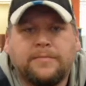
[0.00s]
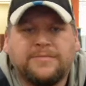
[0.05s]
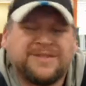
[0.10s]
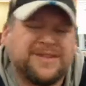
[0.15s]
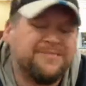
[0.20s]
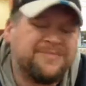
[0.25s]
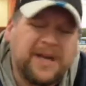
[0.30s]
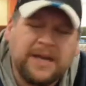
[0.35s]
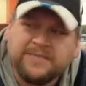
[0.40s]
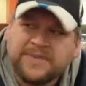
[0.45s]

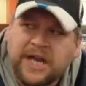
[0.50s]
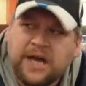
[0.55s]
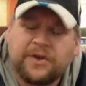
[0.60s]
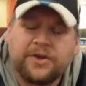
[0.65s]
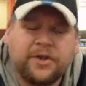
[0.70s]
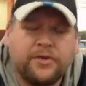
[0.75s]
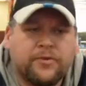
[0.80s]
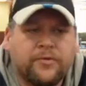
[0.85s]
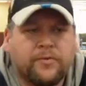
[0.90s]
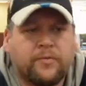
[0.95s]
sometimes how
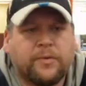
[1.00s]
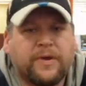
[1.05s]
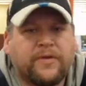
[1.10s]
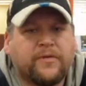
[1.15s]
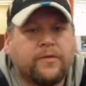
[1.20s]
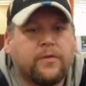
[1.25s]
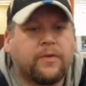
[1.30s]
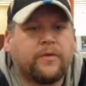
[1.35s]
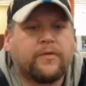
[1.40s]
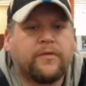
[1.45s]
to use
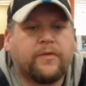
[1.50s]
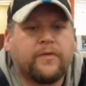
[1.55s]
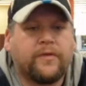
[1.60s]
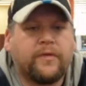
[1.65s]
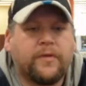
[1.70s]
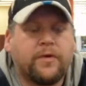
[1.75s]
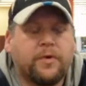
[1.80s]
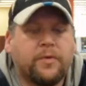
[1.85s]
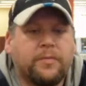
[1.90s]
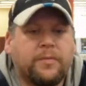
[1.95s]
resources a
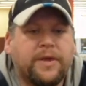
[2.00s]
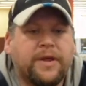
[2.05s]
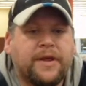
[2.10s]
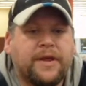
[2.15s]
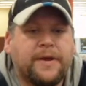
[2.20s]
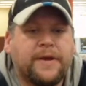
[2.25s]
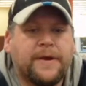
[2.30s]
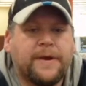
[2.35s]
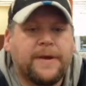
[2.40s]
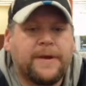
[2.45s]
little bit,